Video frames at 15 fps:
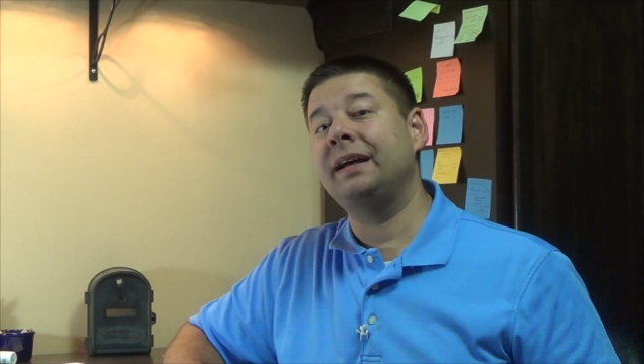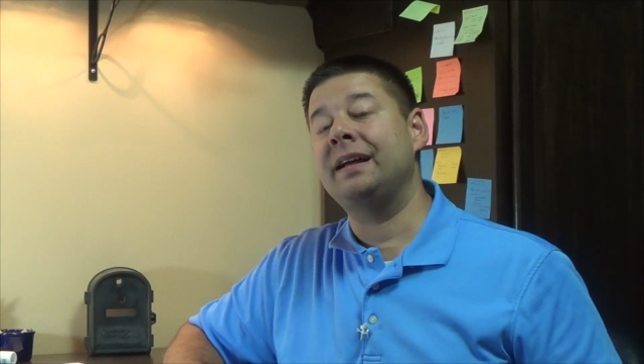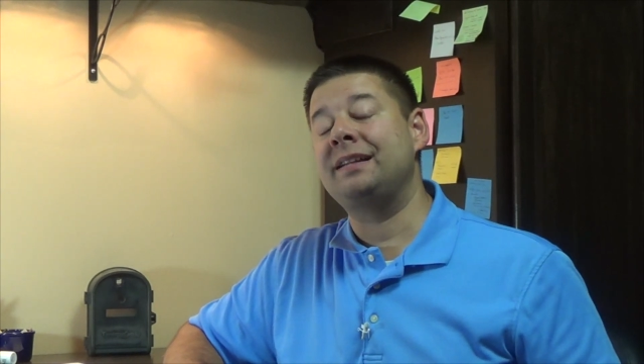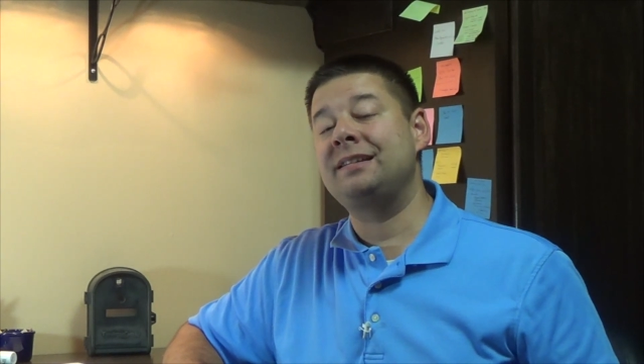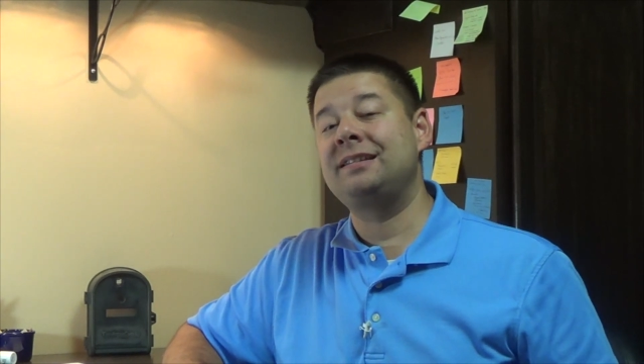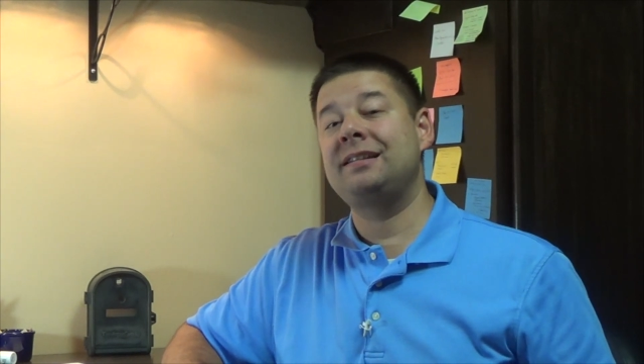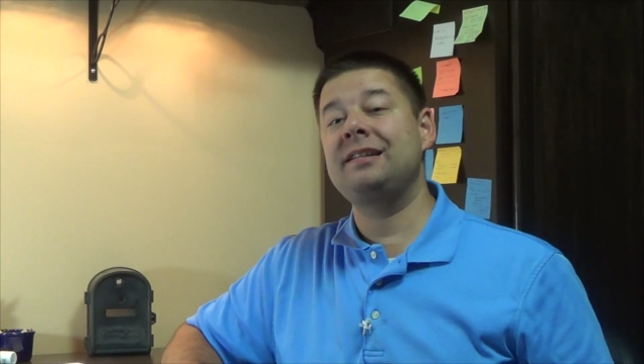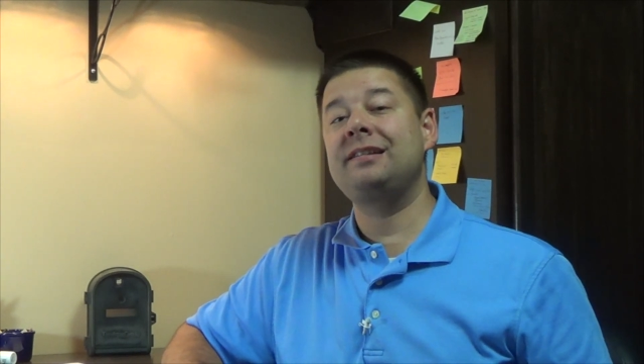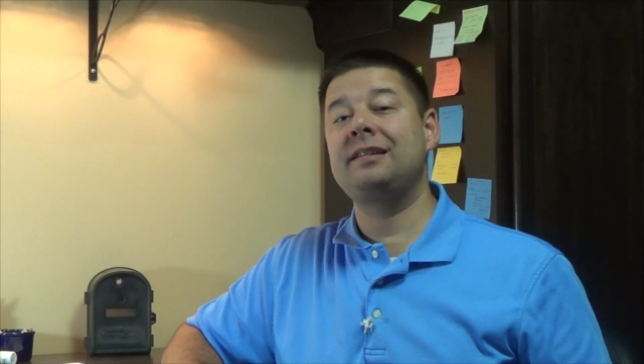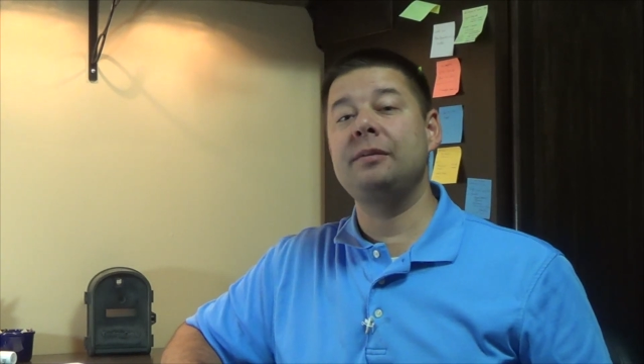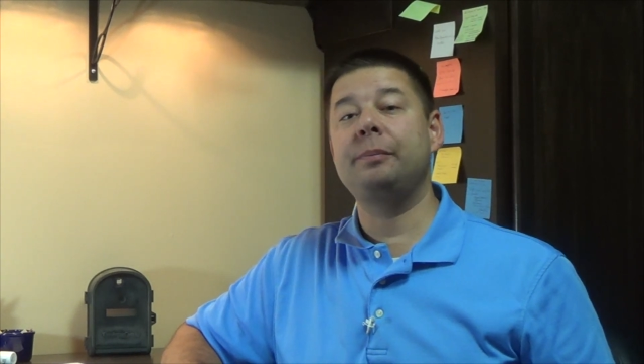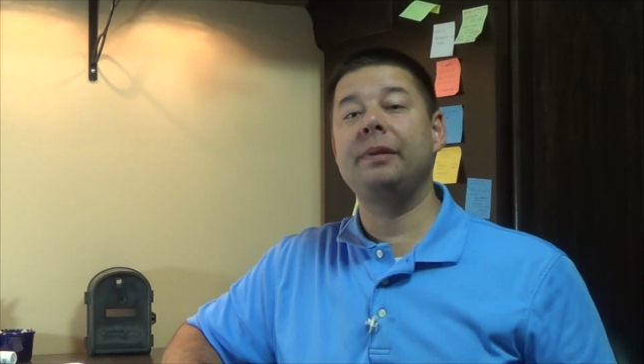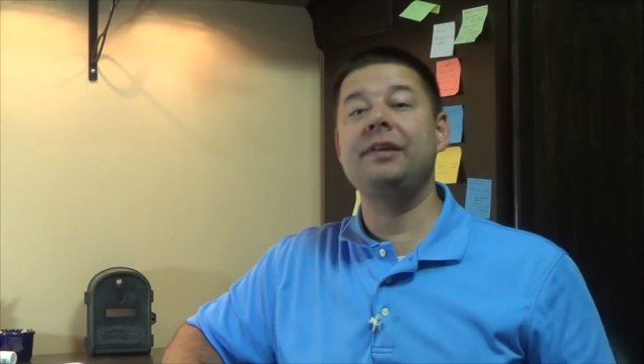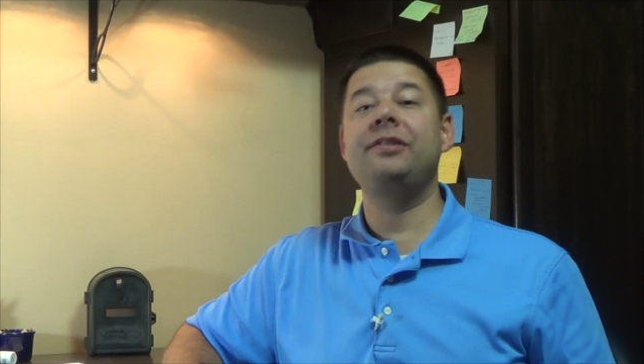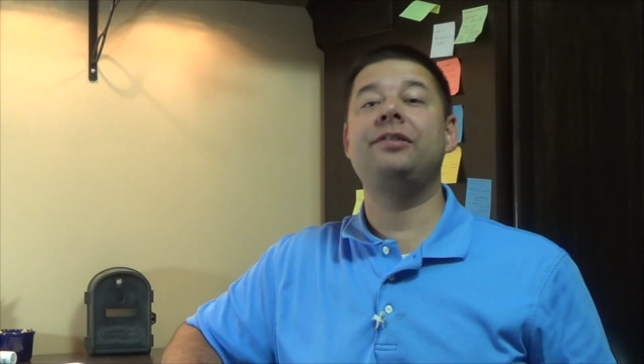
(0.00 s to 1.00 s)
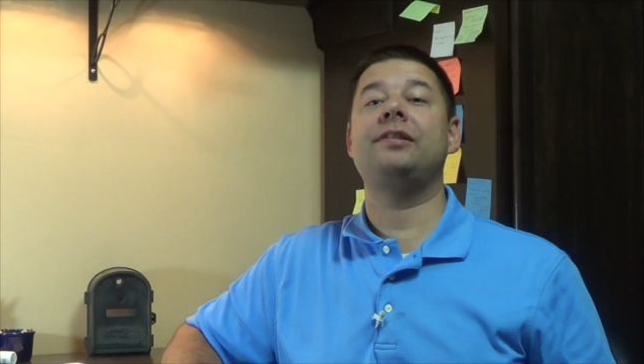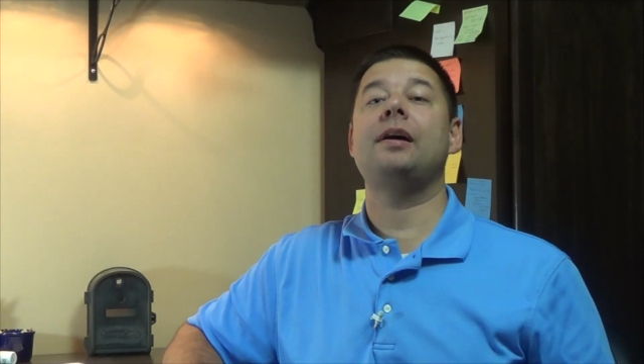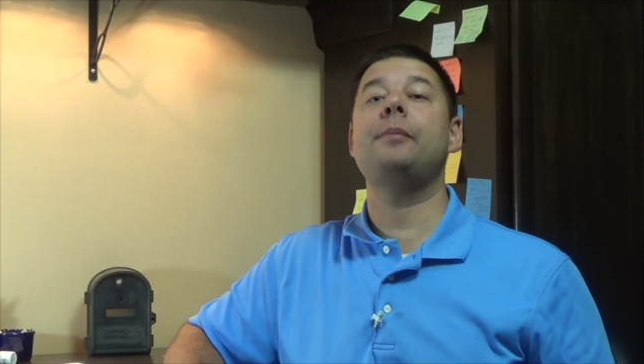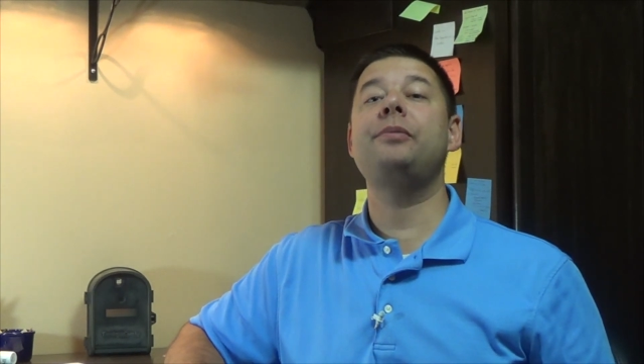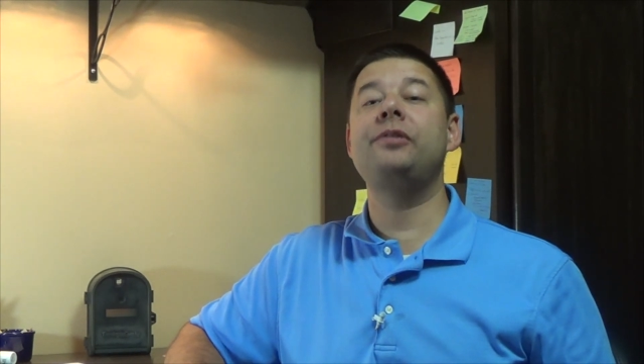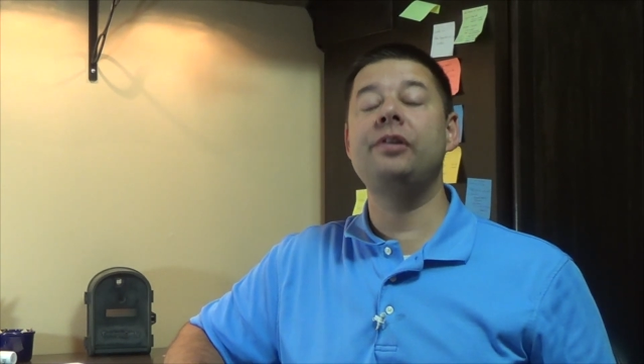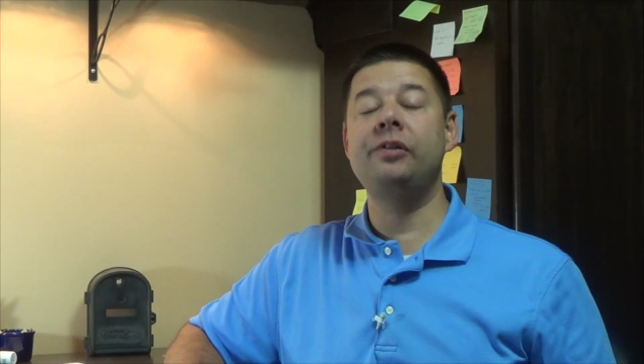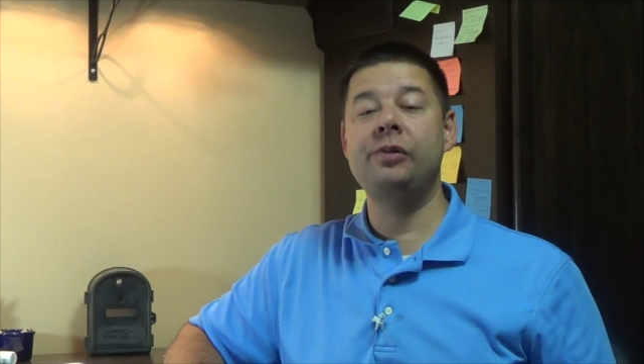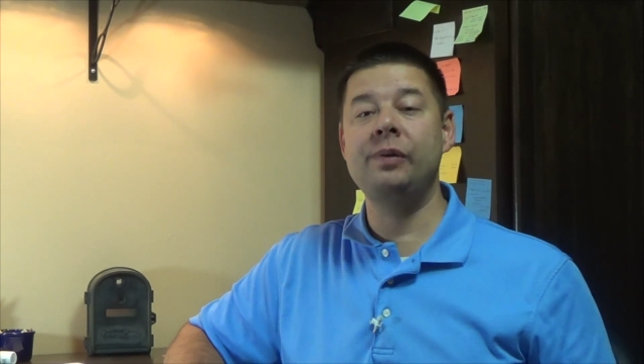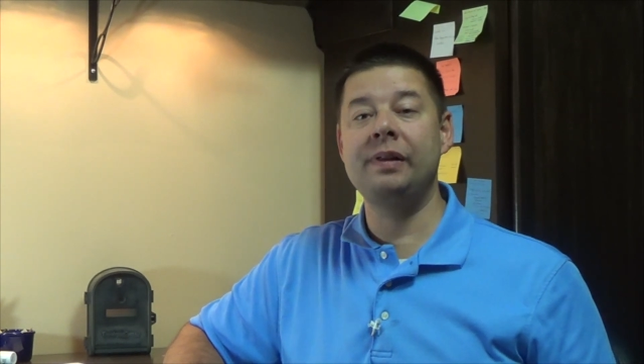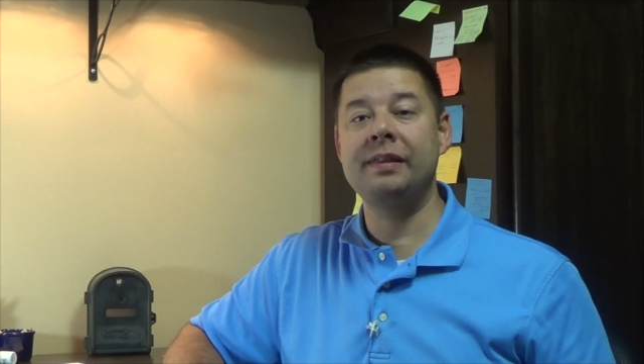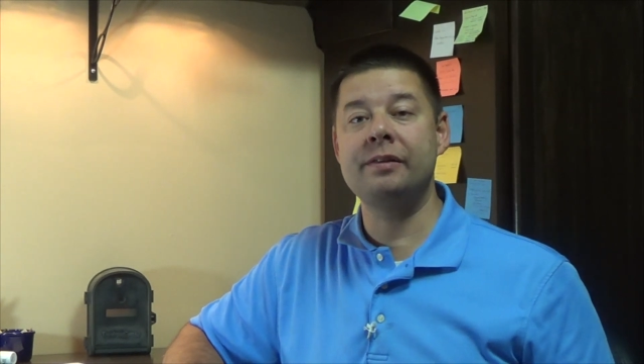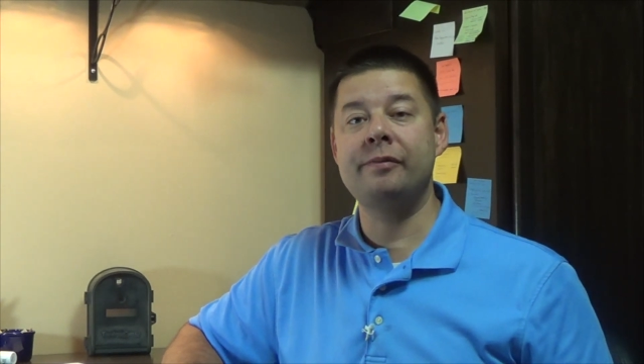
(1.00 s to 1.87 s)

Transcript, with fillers: it's just simply substituting